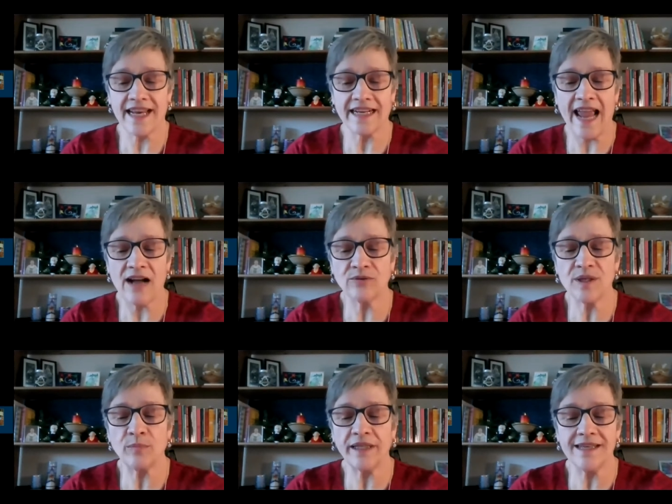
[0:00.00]

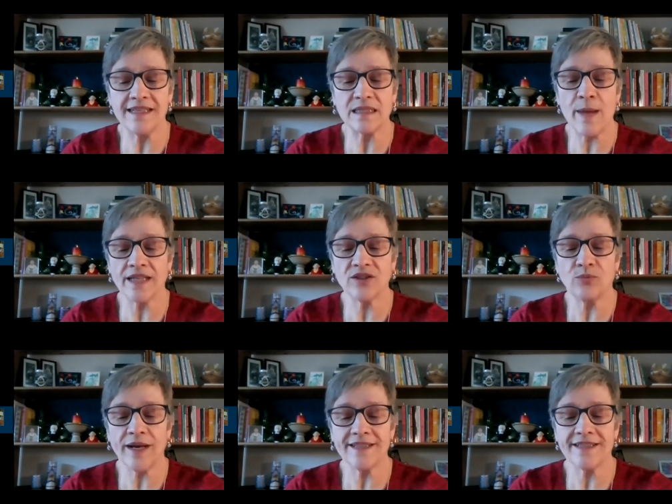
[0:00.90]
accountably dismantle
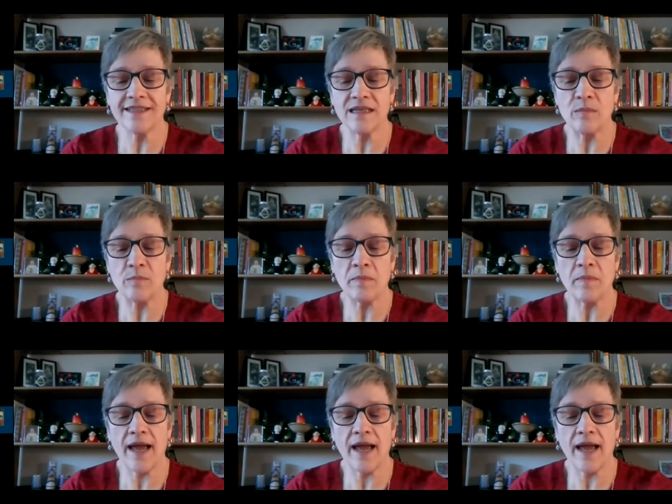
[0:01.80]
racism